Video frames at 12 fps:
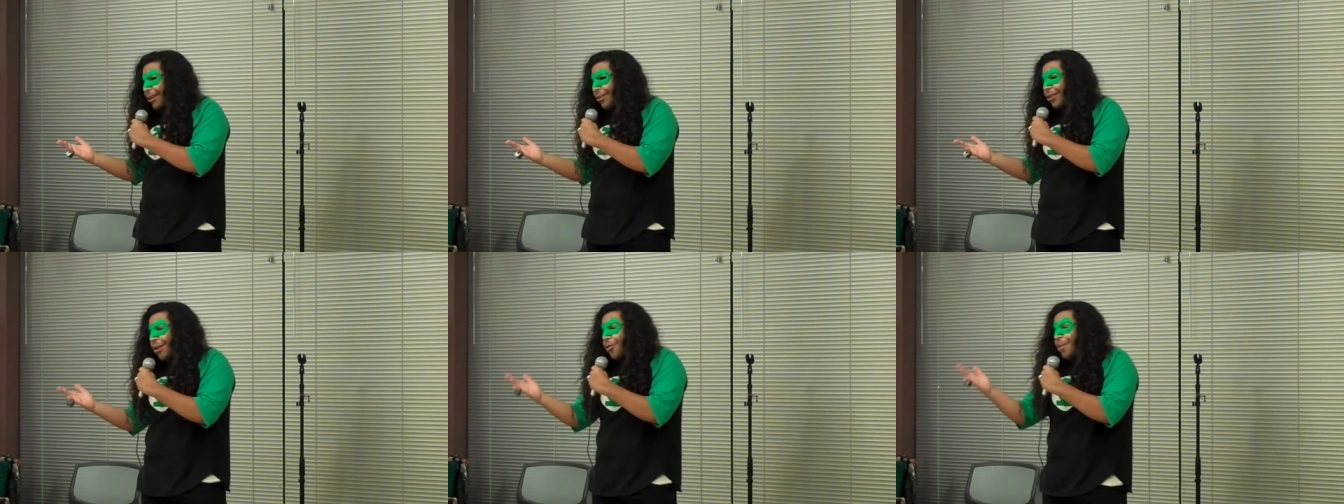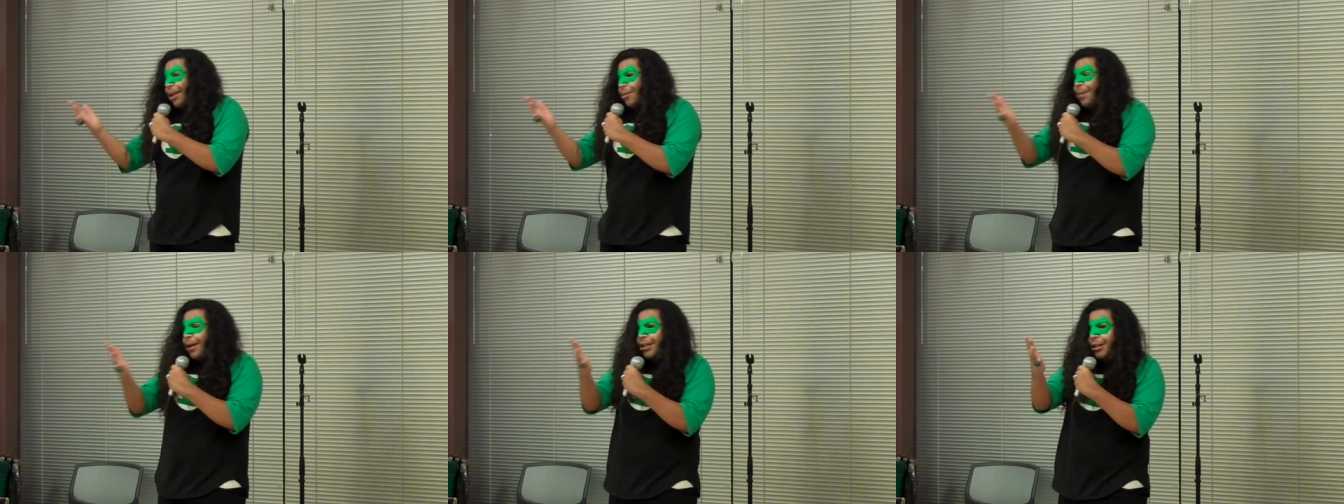They were
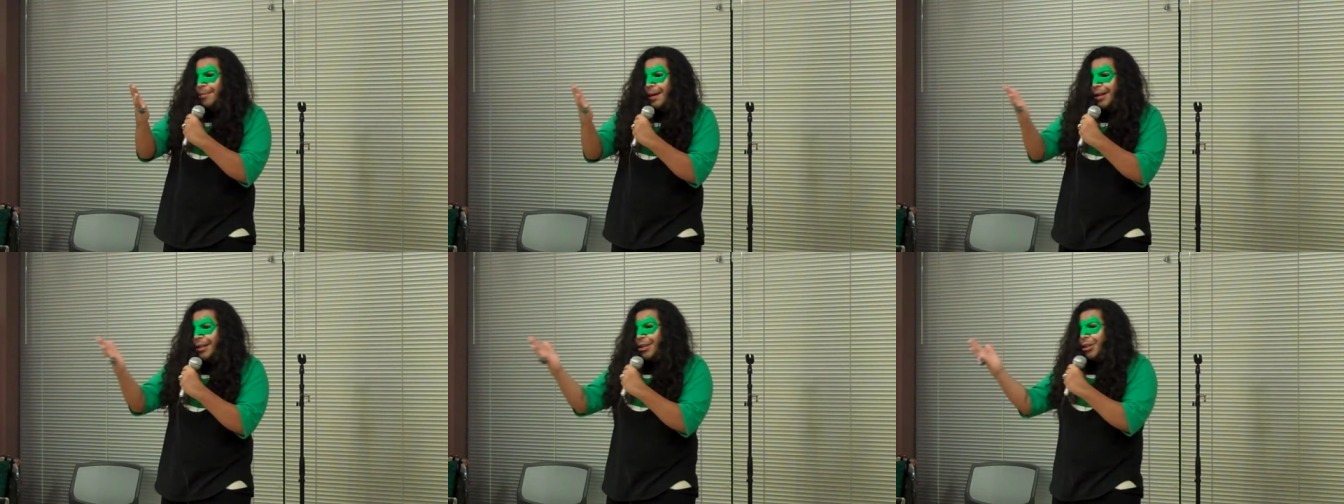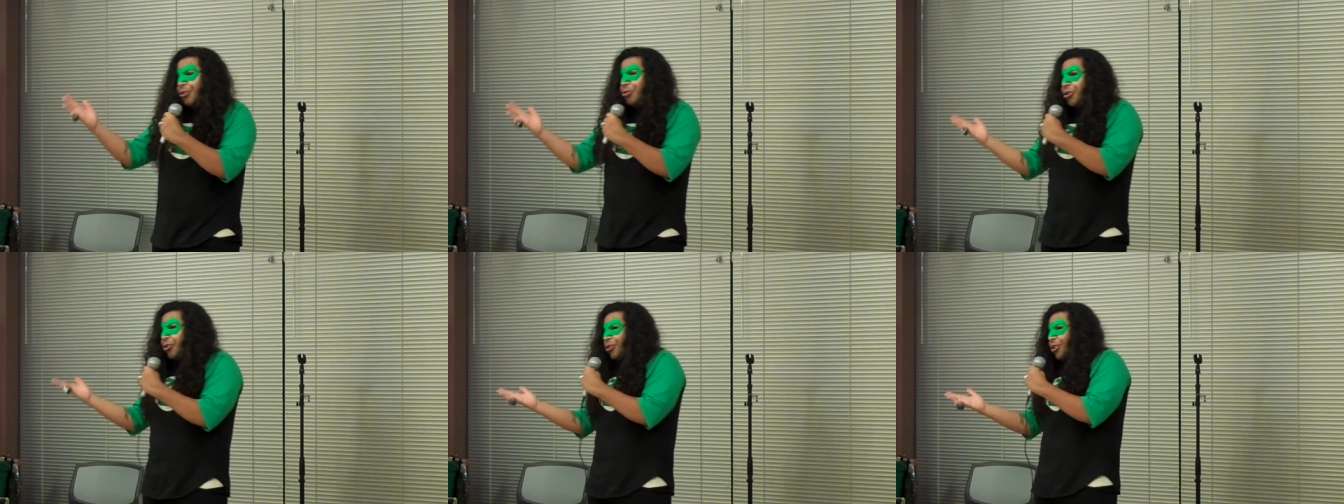making a big deal about it in the
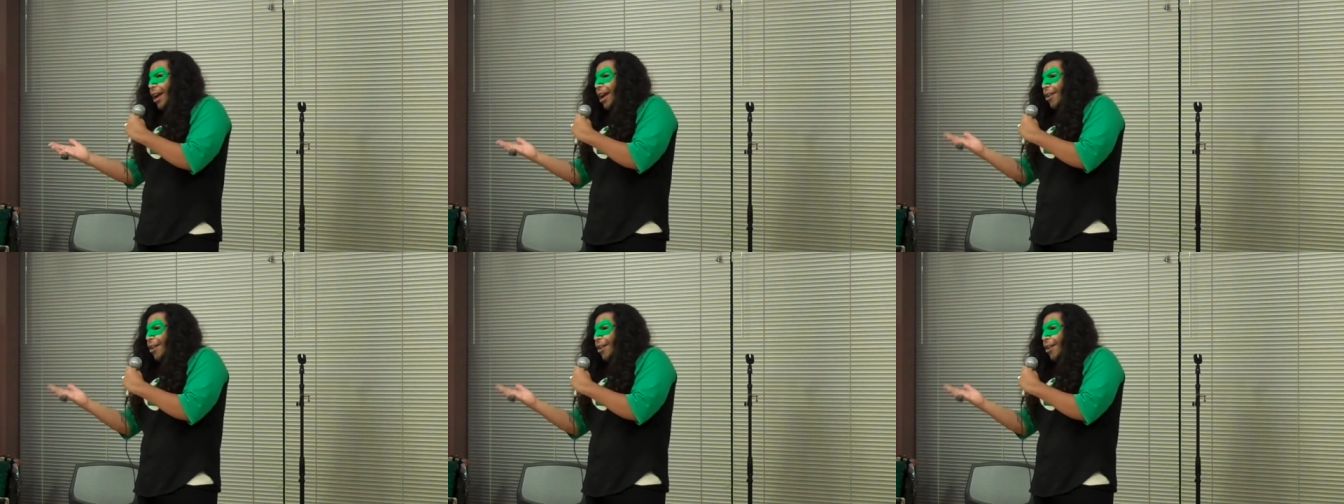news because he's